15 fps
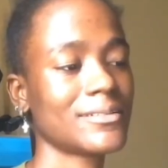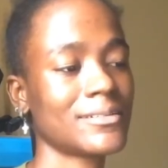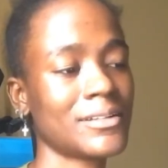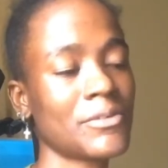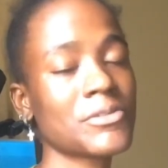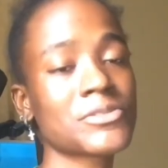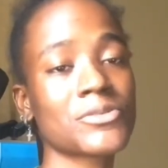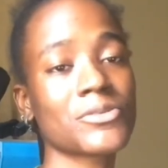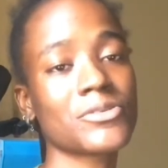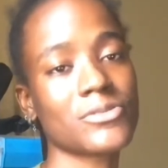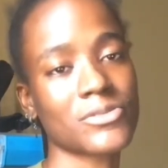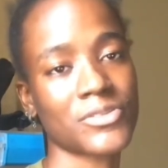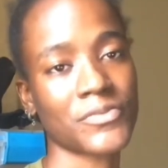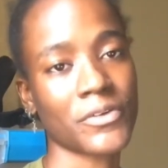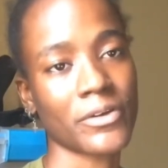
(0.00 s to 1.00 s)
there was no
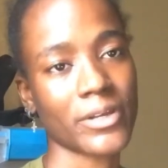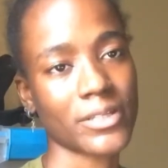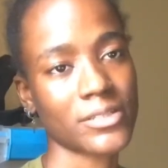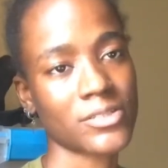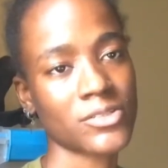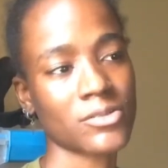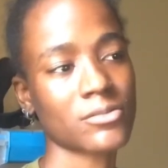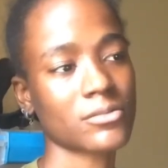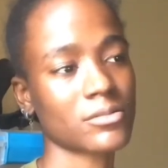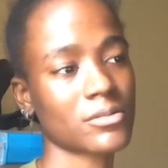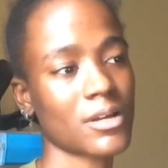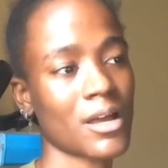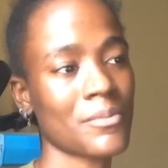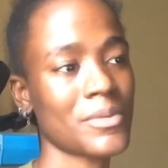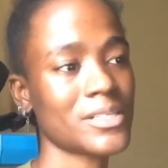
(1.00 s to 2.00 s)
use for it, so
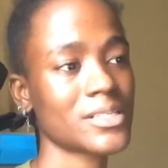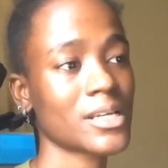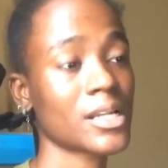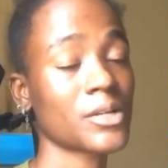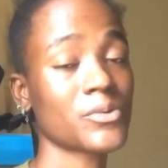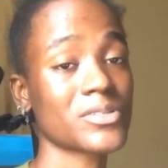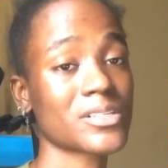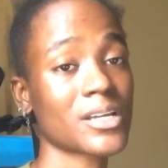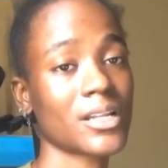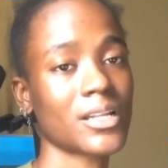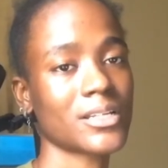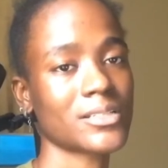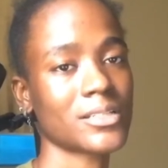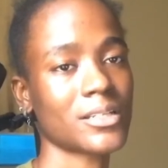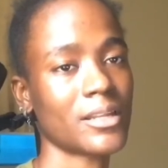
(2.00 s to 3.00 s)
I basically was
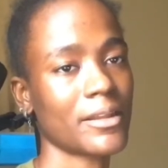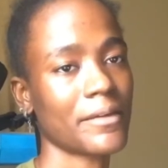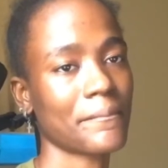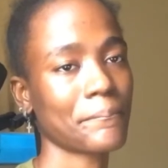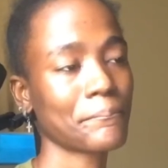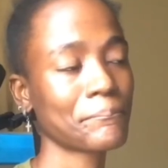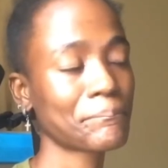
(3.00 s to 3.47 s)
collecting them.